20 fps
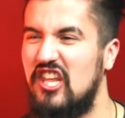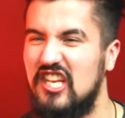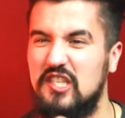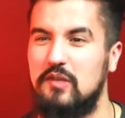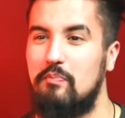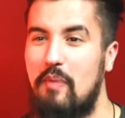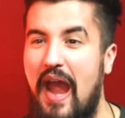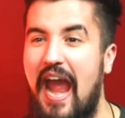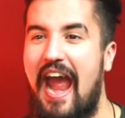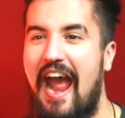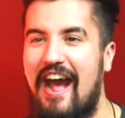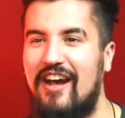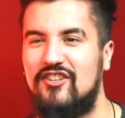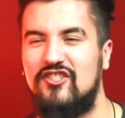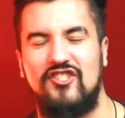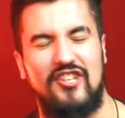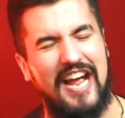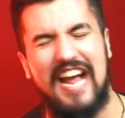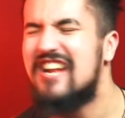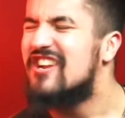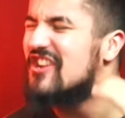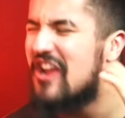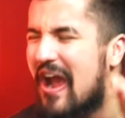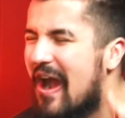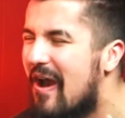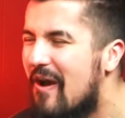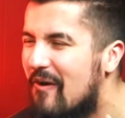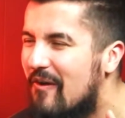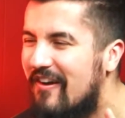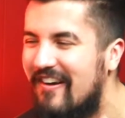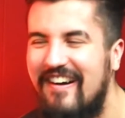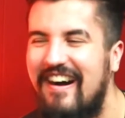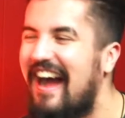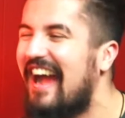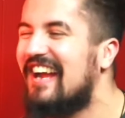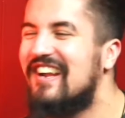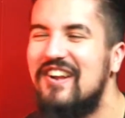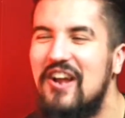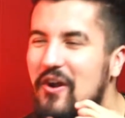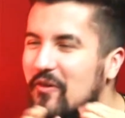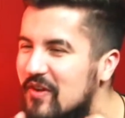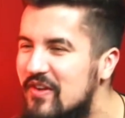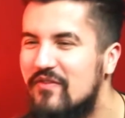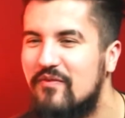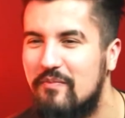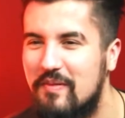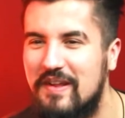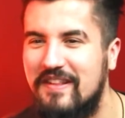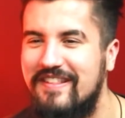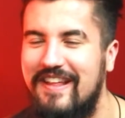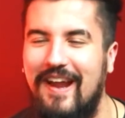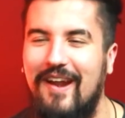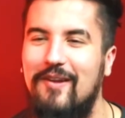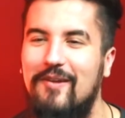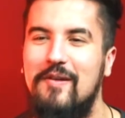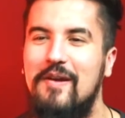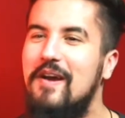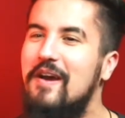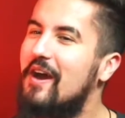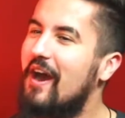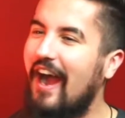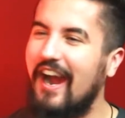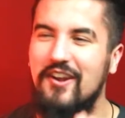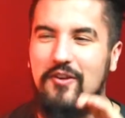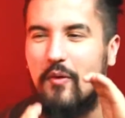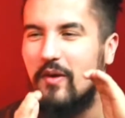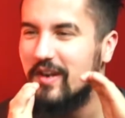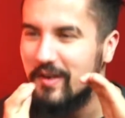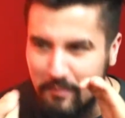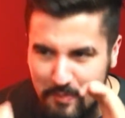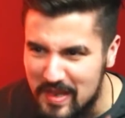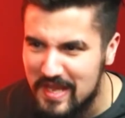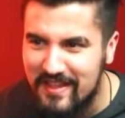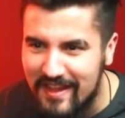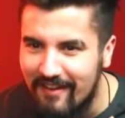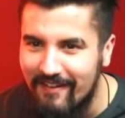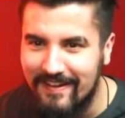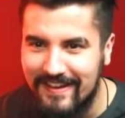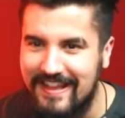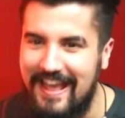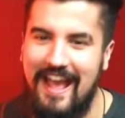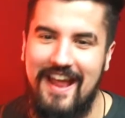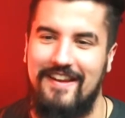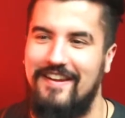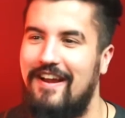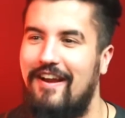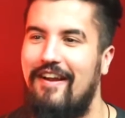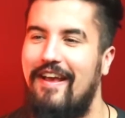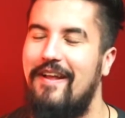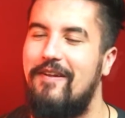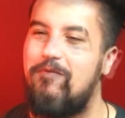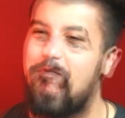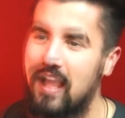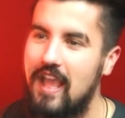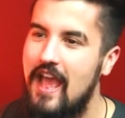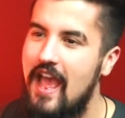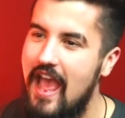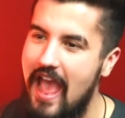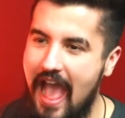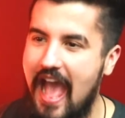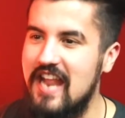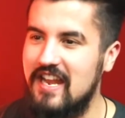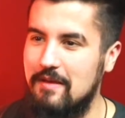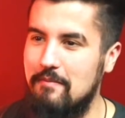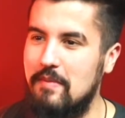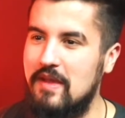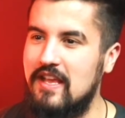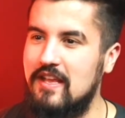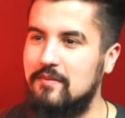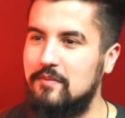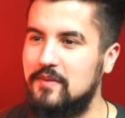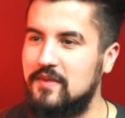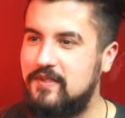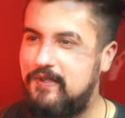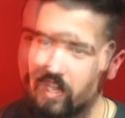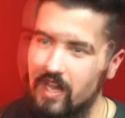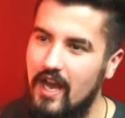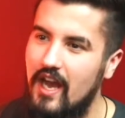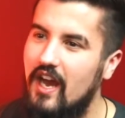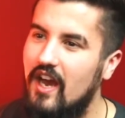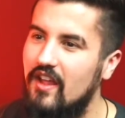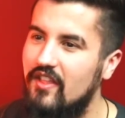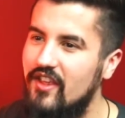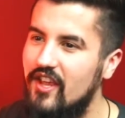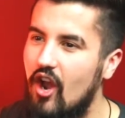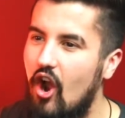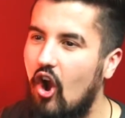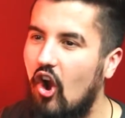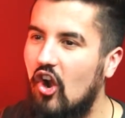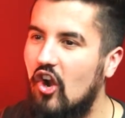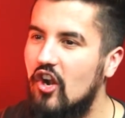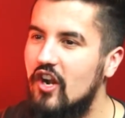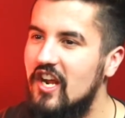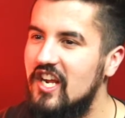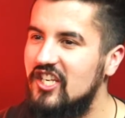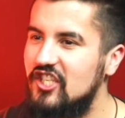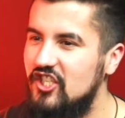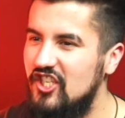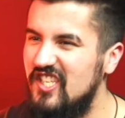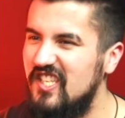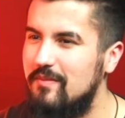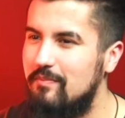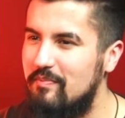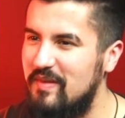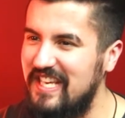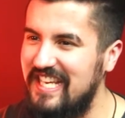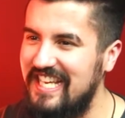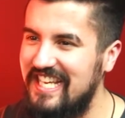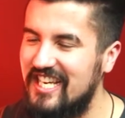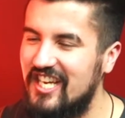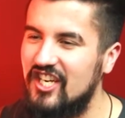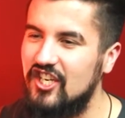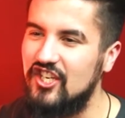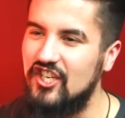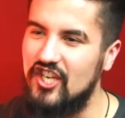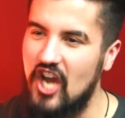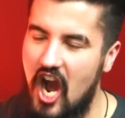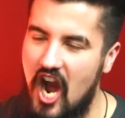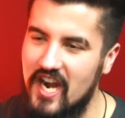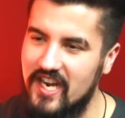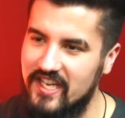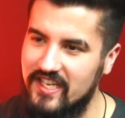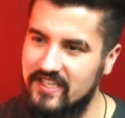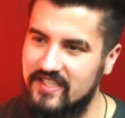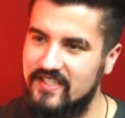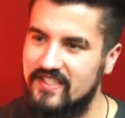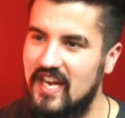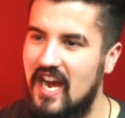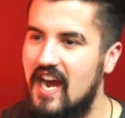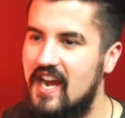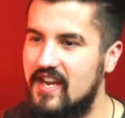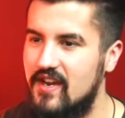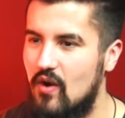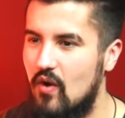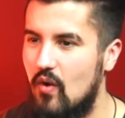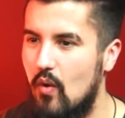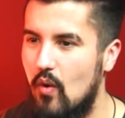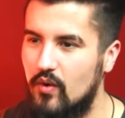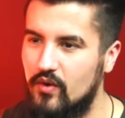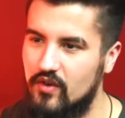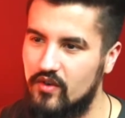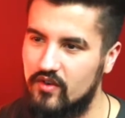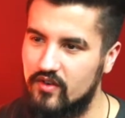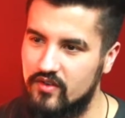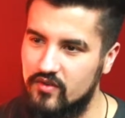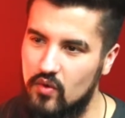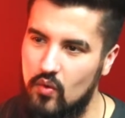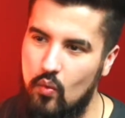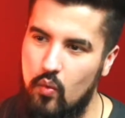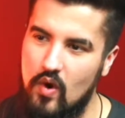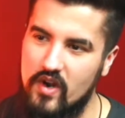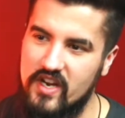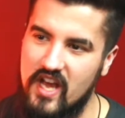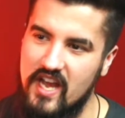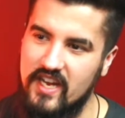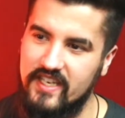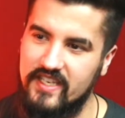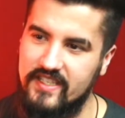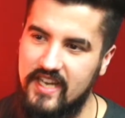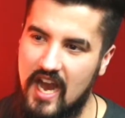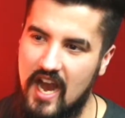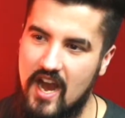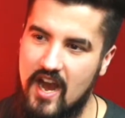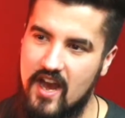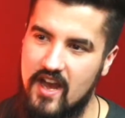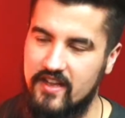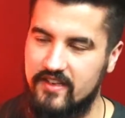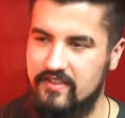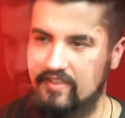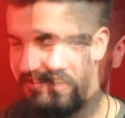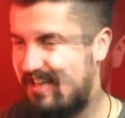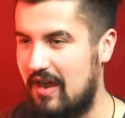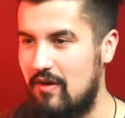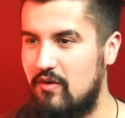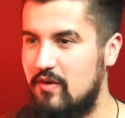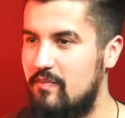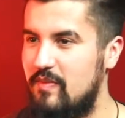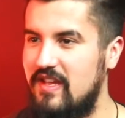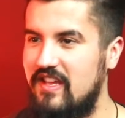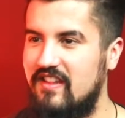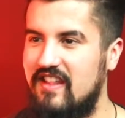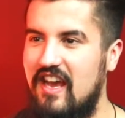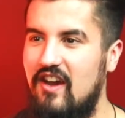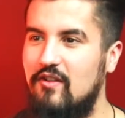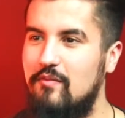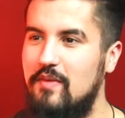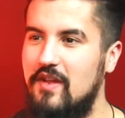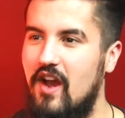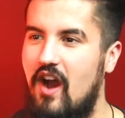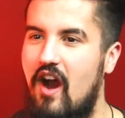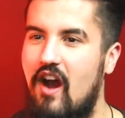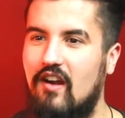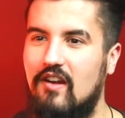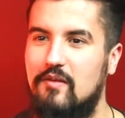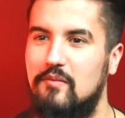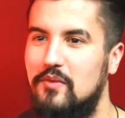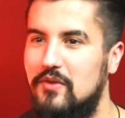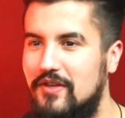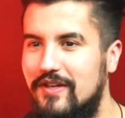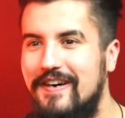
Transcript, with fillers: This past, I know, I know we've been there. I don't want to be there again. All right. Animemes. Uh, the RGB goddess. I ordered what I got. That would be that would be horrible.